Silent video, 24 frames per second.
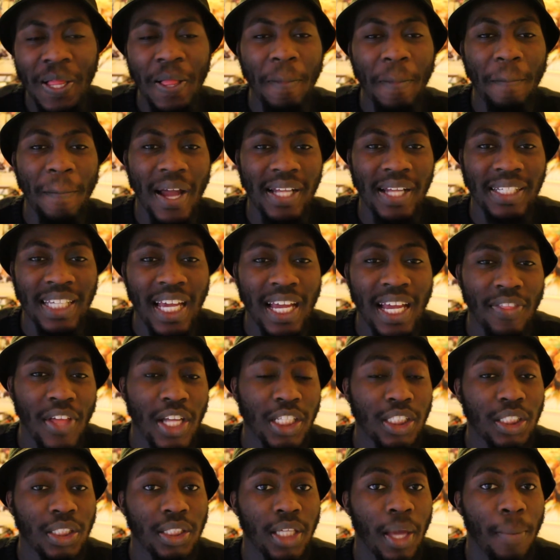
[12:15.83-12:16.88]
But yeah,
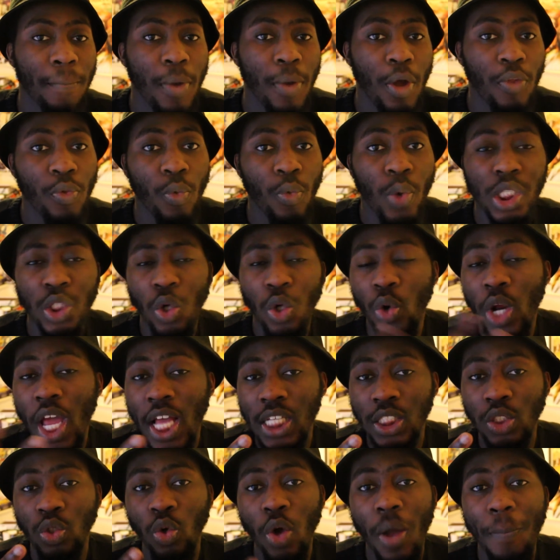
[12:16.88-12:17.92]
that's Burn the Witch. Only
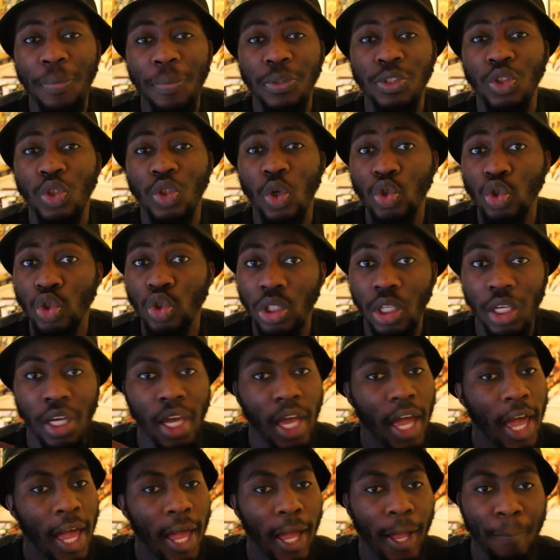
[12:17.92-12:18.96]
has 2 episodes.
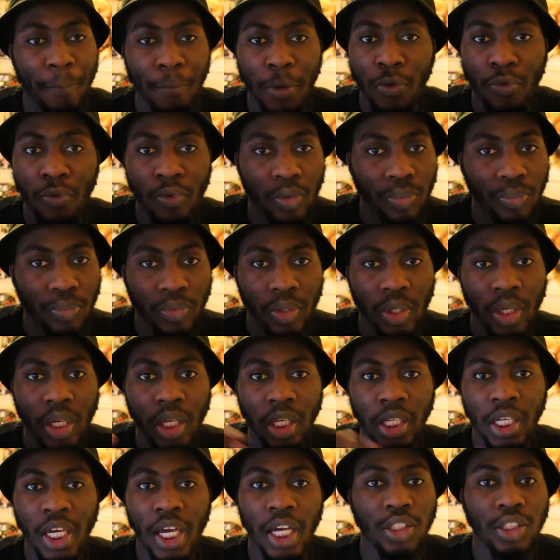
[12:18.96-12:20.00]

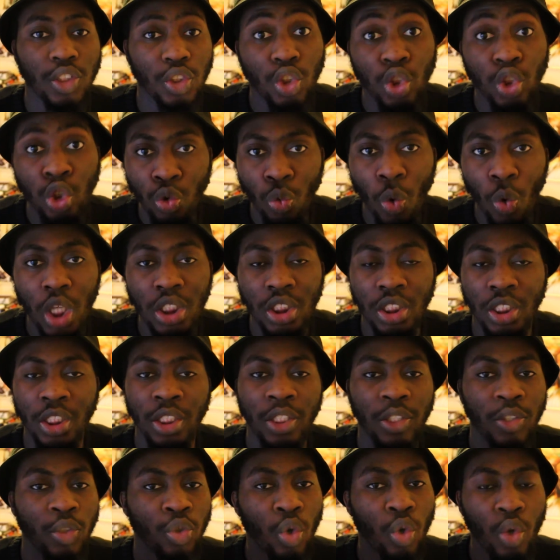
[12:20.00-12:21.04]
Yeah, you should watch
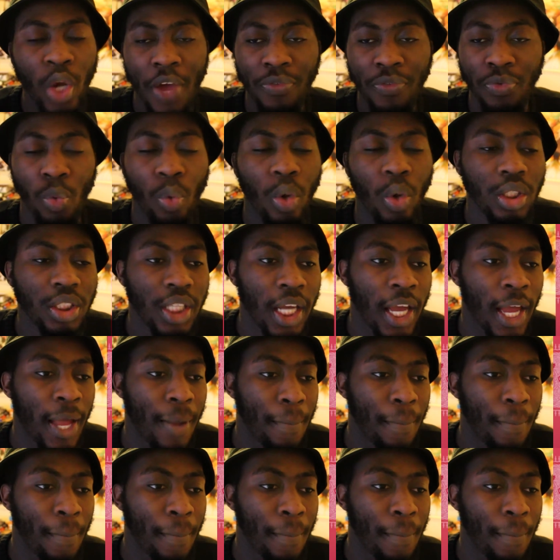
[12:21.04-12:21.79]
it. You don't have to watch.